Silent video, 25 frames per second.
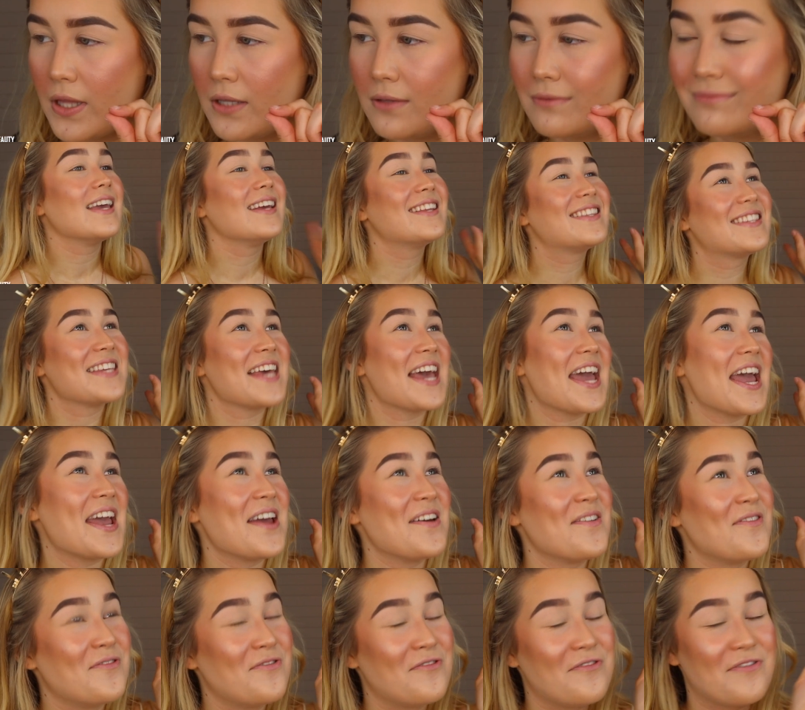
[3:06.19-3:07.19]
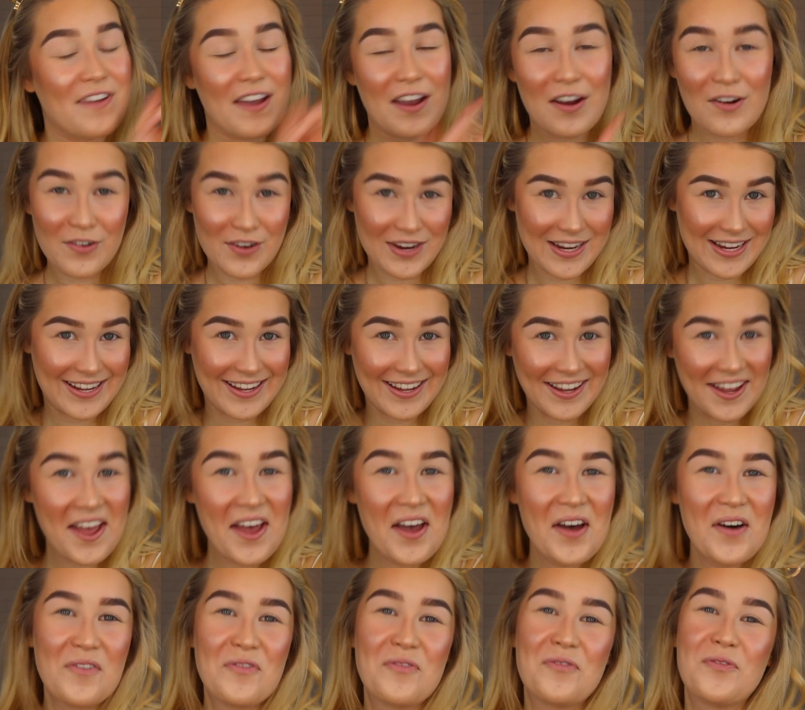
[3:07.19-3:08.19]
it's a very
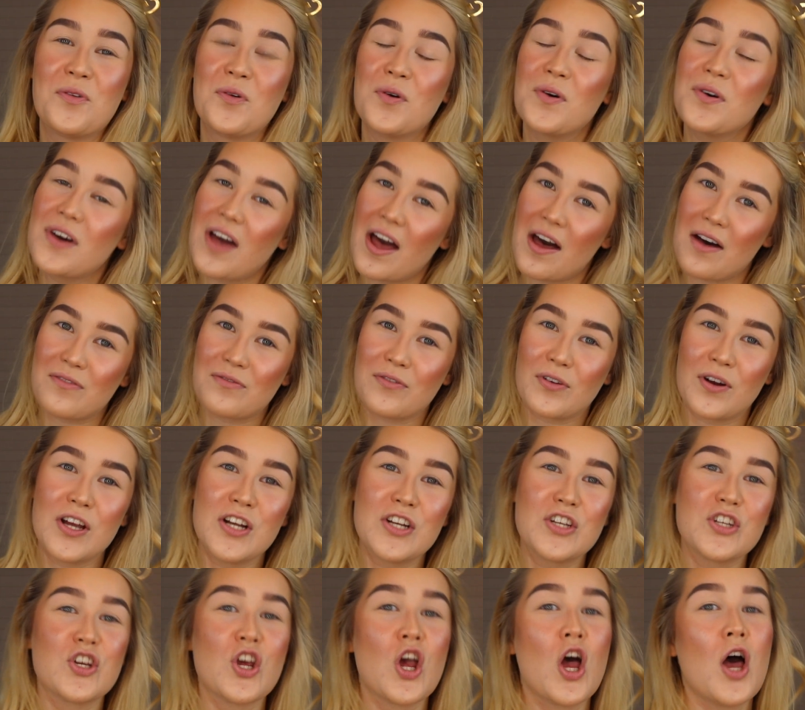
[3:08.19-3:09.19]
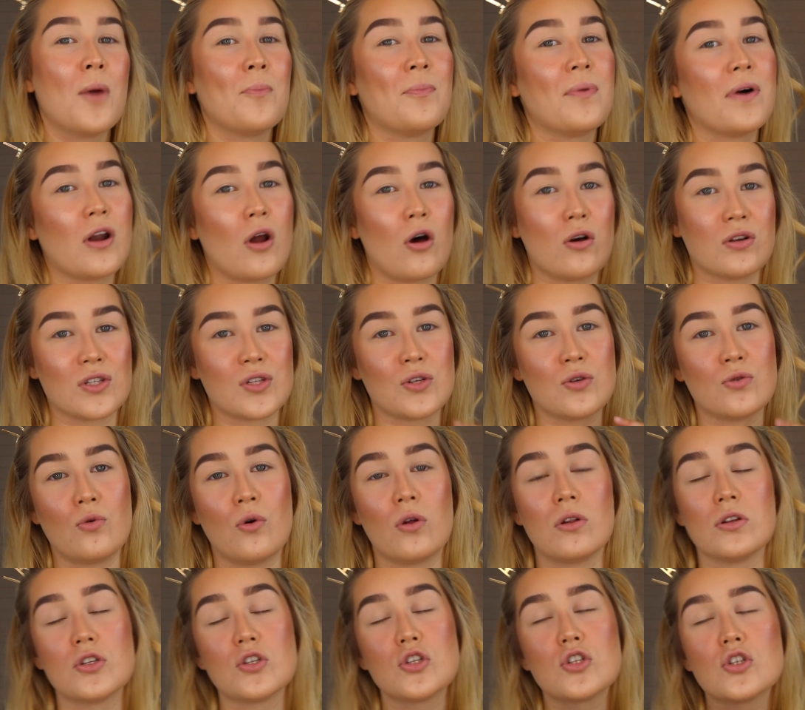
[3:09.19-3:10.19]
full coverage, but
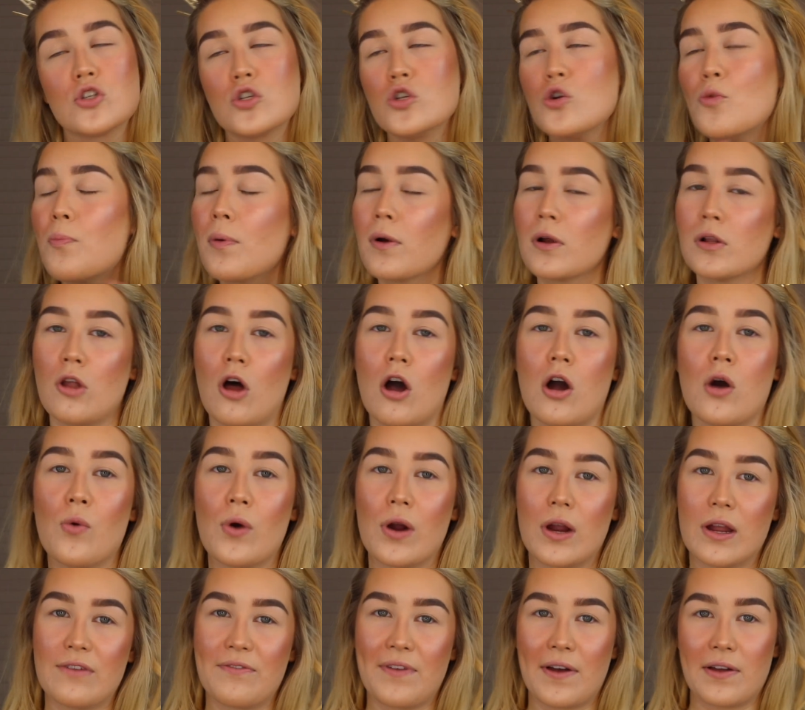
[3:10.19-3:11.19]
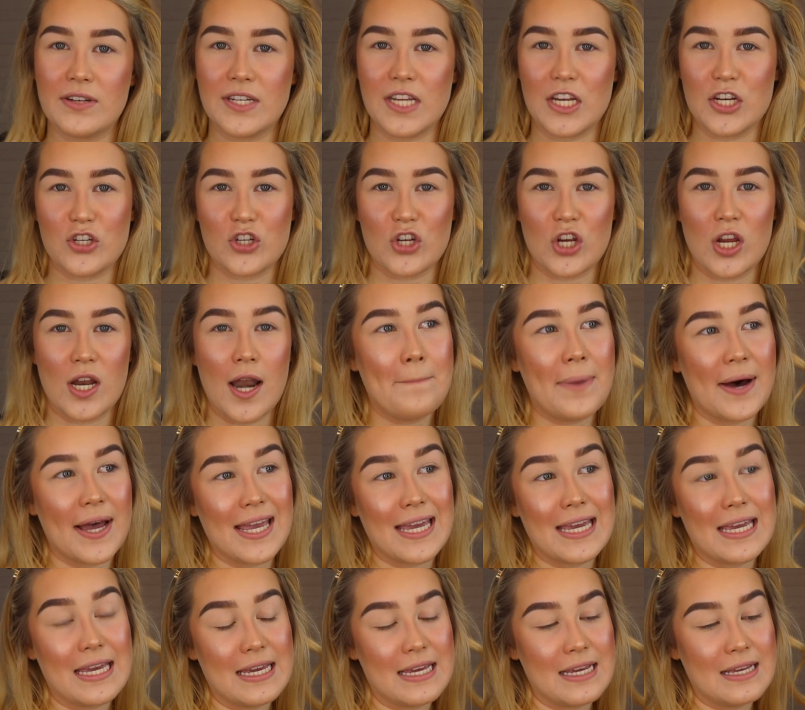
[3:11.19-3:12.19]
also super long wearing foundation,
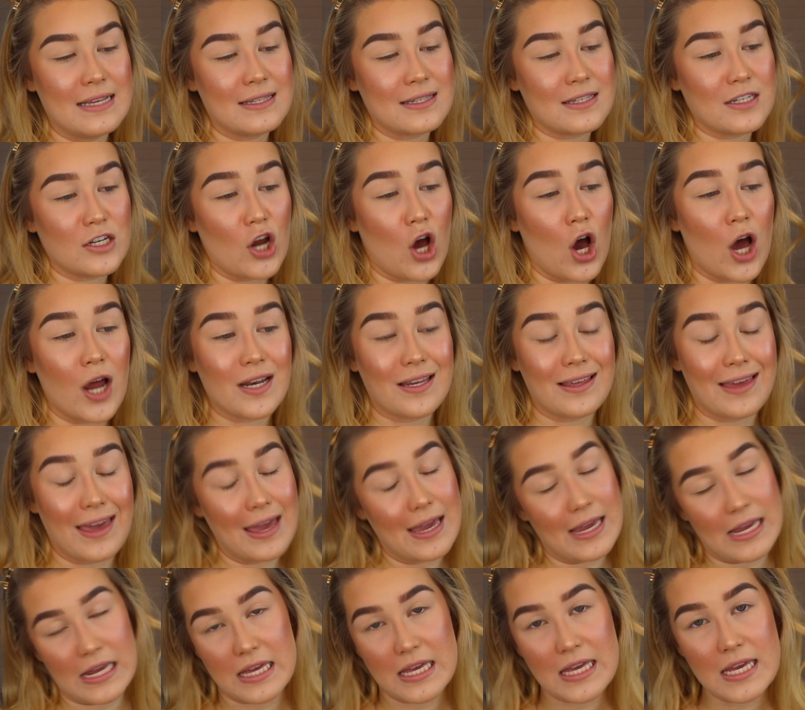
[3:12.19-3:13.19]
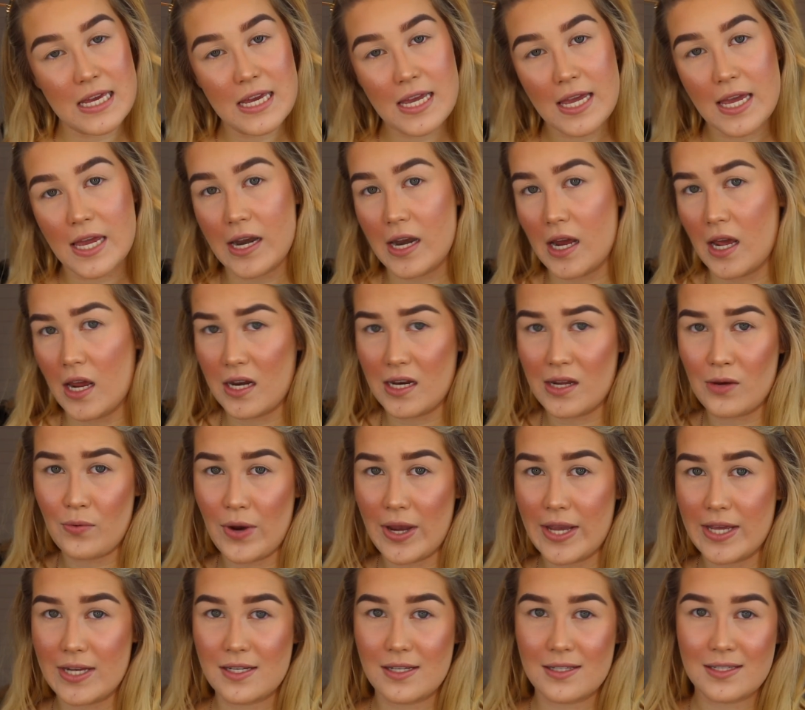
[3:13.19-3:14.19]
but it is not cakey in any
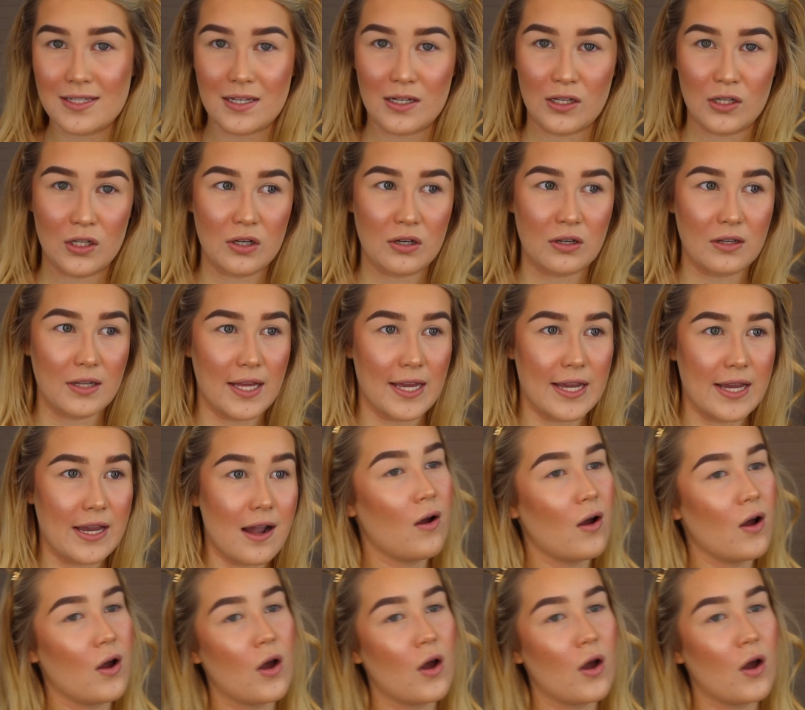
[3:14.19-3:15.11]
way. It doesn't look like,